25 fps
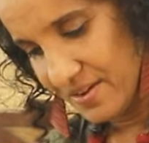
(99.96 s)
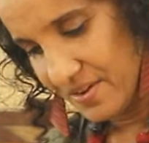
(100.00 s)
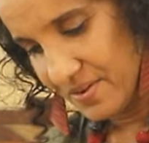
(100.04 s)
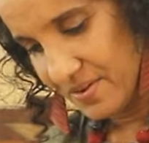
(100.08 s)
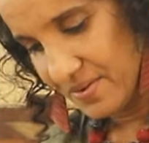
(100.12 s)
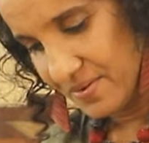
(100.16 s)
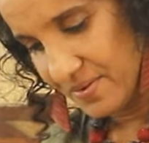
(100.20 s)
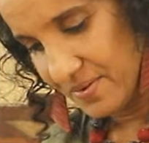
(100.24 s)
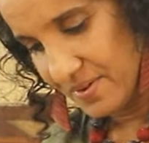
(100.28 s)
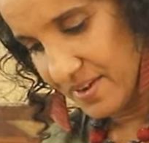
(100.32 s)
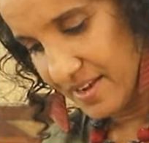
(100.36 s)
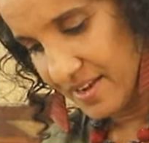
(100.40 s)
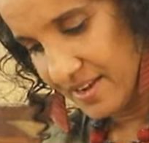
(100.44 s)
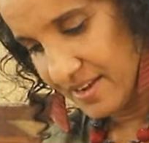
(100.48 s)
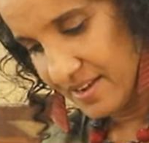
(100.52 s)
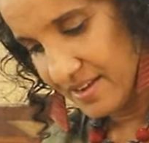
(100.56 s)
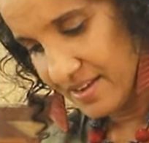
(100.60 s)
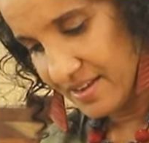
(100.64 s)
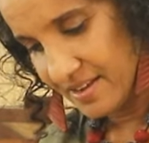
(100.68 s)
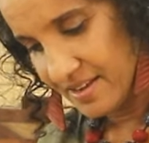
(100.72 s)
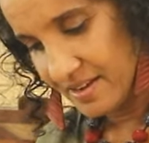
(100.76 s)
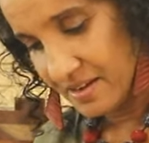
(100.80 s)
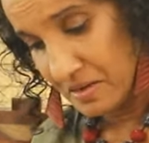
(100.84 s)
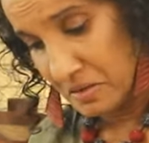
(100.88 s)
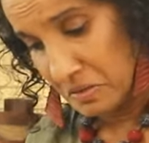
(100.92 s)
starting
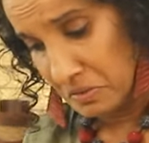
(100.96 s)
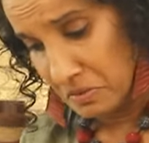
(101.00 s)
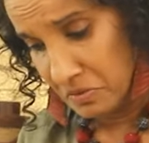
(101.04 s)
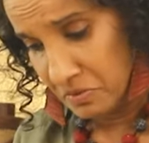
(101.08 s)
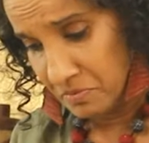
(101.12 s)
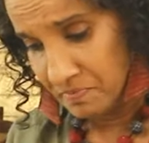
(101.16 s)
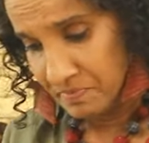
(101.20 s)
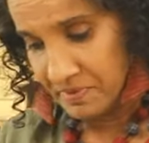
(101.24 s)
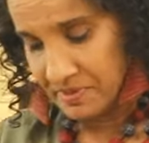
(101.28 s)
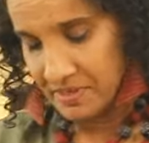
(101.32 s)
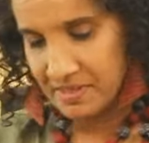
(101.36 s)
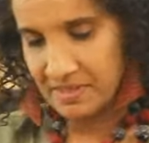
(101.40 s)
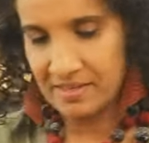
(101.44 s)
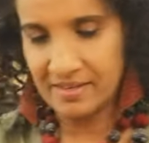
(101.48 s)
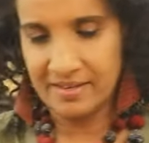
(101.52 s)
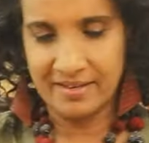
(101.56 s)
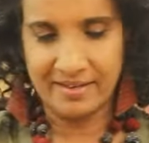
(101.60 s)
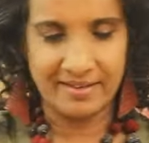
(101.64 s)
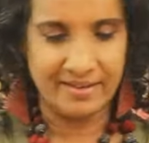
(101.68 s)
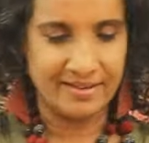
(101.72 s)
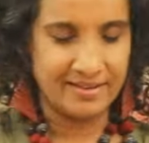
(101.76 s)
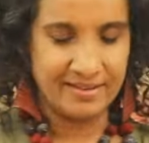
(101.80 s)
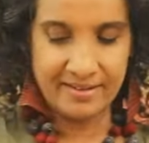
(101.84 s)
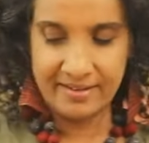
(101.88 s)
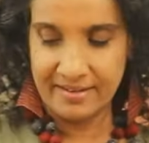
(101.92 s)
with some
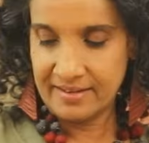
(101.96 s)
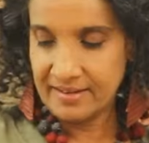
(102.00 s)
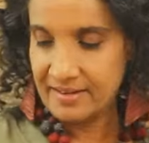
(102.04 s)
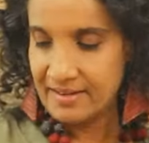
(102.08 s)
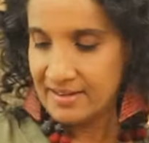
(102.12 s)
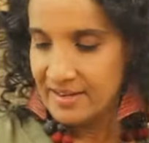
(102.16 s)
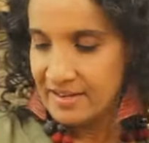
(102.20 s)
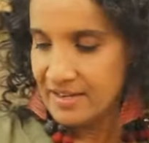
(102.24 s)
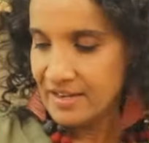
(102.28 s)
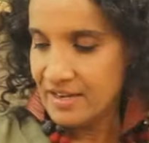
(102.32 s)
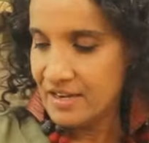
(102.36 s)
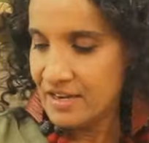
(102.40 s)
sesame oil